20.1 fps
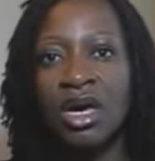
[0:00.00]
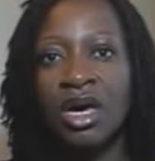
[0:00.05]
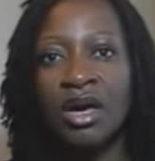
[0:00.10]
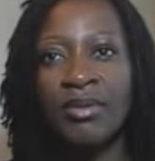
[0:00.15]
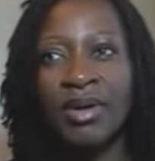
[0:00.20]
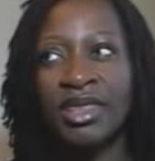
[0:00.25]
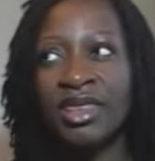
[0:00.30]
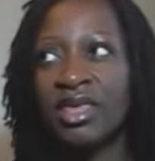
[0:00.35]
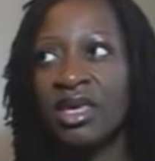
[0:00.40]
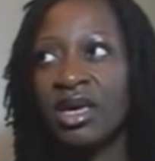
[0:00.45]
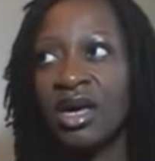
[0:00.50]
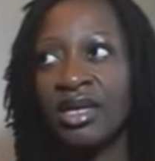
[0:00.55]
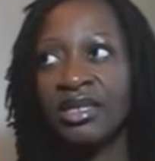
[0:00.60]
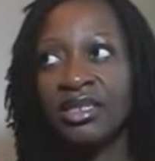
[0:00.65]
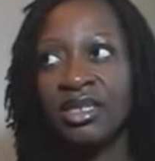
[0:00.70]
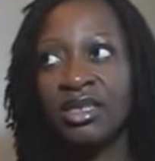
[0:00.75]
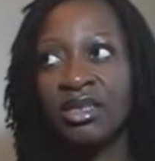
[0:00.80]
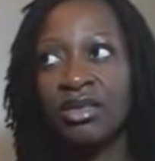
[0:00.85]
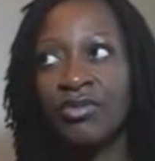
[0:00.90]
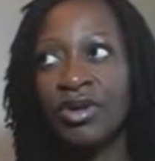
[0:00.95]
Um, I think I
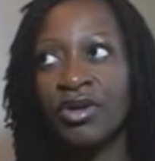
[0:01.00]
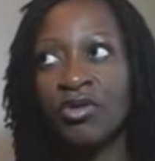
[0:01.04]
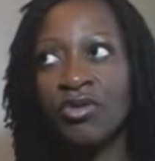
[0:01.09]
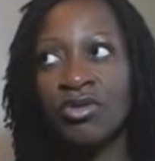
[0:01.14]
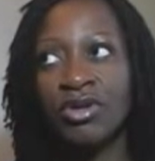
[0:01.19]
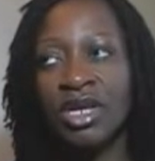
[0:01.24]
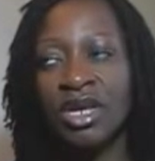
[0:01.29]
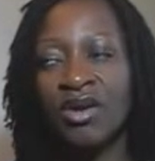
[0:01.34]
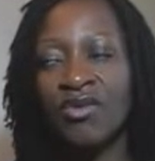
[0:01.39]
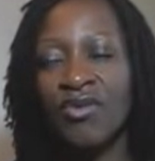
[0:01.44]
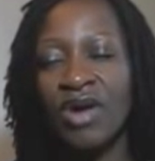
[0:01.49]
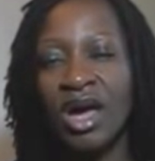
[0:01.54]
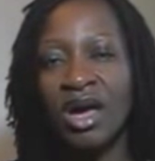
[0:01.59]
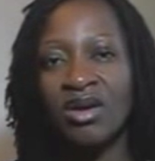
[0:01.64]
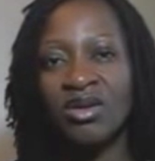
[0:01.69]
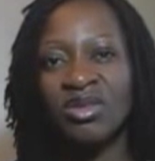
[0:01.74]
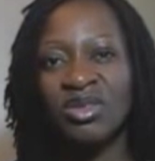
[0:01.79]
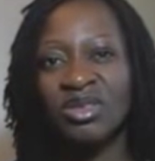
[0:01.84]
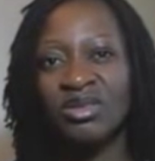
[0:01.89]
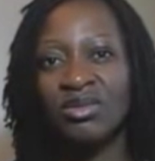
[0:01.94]
did the recording
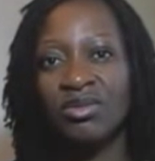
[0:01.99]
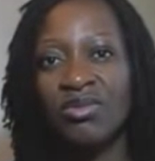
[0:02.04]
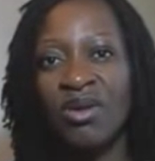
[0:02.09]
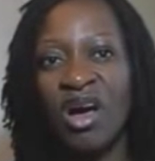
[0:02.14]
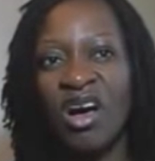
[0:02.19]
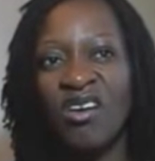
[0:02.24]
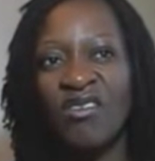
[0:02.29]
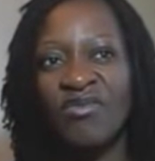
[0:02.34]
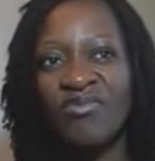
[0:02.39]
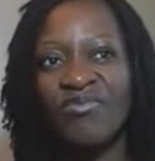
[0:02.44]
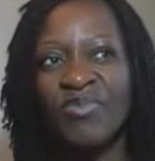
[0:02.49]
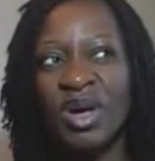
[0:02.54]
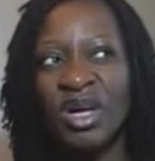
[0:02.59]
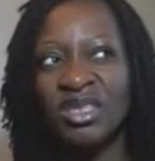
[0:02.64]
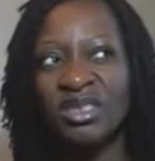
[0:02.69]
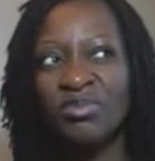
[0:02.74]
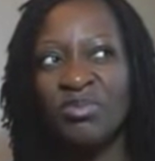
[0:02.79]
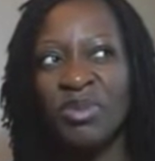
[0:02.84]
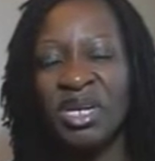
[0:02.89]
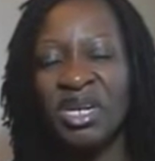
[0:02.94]
around half
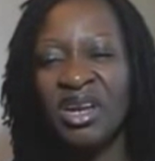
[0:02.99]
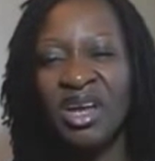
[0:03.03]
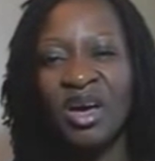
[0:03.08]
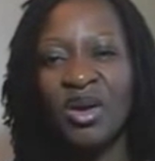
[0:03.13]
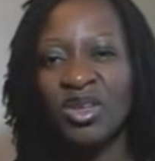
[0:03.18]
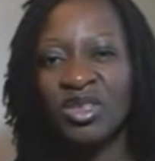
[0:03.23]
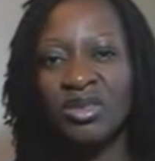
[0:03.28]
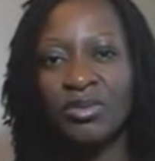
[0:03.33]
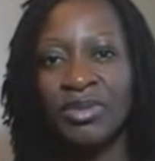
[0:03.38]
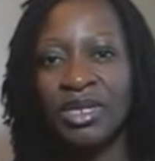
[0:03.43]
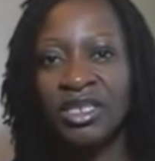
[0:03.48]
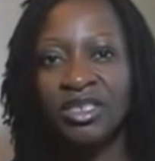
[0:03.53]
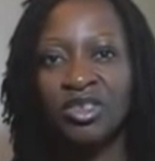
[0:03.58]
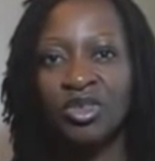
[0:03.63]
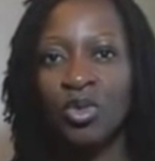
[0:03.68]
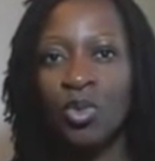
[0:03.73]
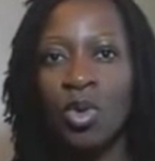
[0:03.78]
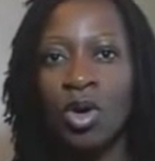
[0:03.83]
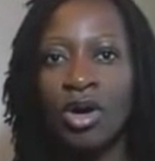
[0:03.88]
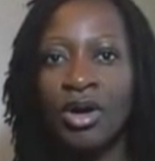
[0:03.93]
past midnight, some minutes
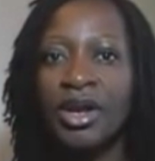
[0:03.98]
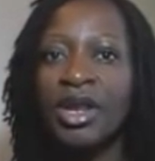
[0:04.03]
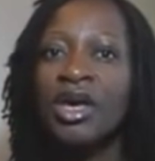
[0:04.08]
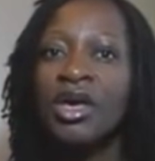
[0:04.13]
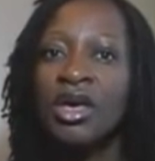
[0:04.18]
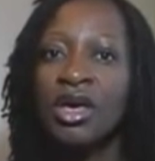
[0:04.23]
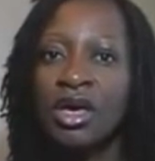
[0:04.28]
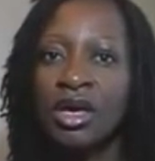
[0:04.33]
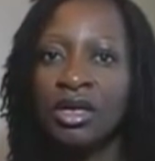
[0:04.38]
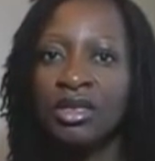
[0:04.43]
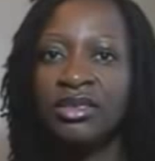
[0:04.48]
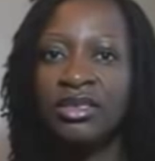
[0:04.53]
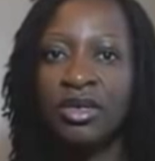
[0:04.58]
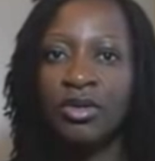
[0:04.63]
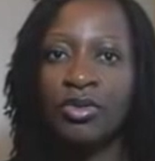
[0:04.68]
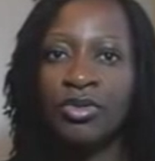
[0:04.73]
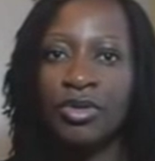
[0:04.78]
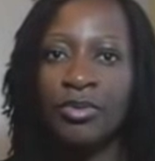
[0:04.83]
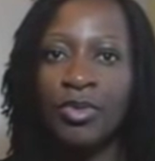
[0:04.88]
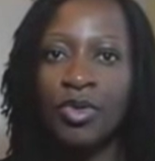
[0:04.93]
to one,
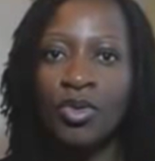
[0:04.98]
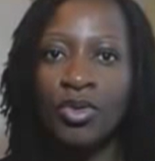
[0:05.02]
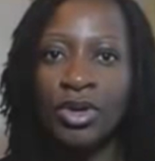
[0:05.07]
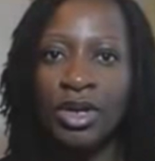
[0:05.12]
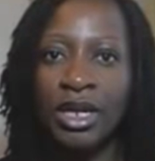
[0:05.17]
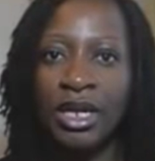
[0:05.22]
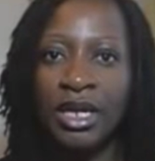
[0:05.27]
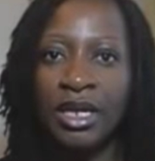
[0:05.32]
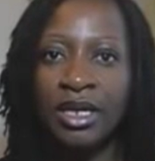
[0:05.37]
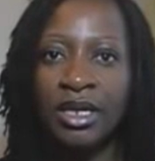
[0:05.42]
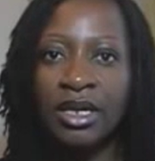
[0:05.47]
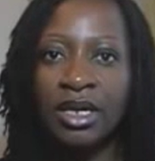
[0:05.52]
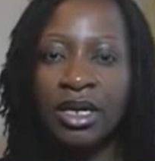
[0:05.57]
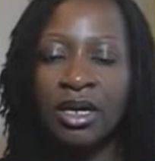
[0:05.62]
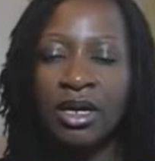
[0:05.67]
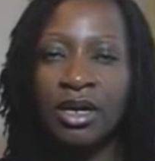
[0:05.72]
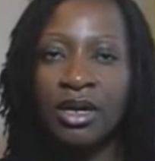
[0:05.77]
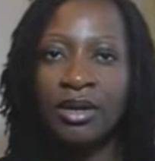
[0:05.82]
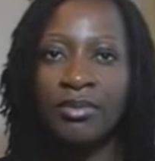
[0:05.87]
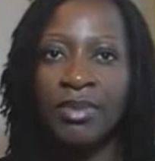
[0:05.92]
until the morning
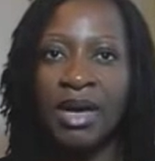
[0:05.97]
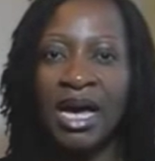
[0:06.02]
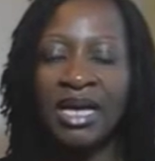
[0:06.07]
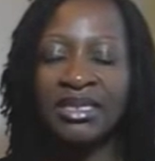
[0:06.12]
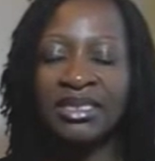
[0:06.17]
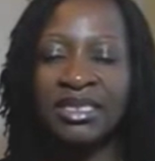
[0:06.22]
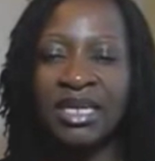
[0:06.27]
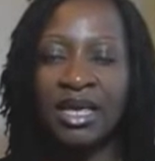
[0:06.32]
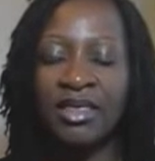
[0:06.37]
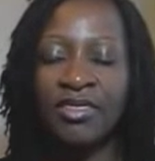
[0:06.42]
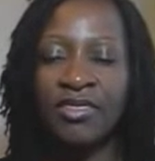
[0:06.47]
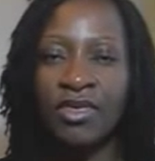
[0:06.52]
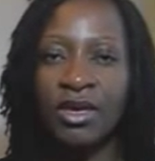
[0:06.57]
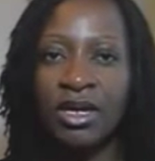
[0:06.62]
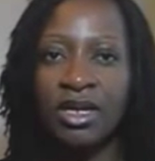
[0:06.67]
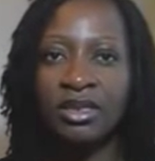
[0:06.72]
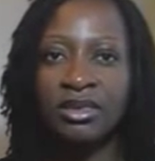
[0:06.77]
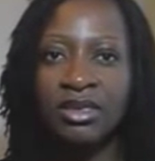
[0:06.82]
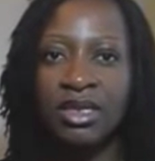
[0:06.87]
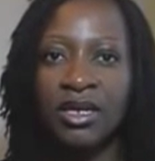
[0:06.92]
um, at
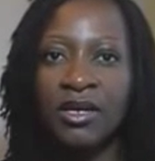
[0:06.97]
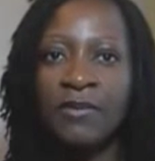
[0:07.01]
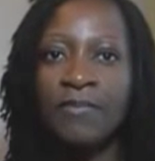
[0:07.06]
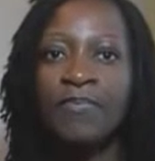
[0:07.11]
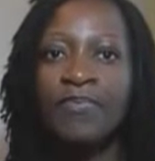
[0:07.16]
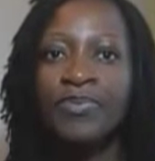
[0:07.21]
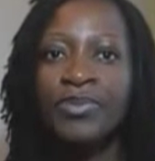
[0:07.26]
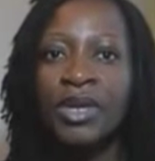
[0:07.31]
10.30.